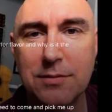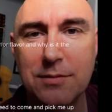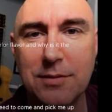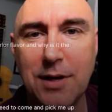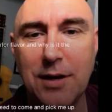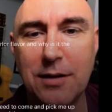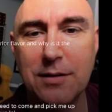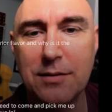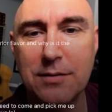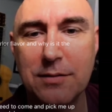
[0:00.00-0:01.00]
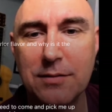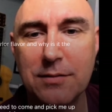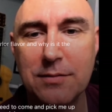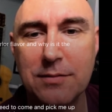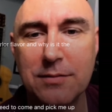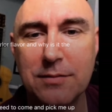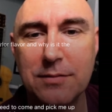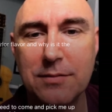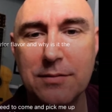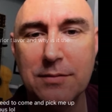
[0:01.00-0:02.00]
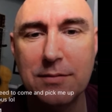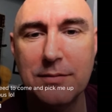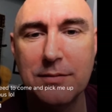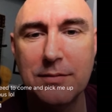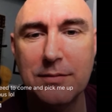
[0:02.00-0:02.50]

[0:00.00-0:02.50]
(not speaking)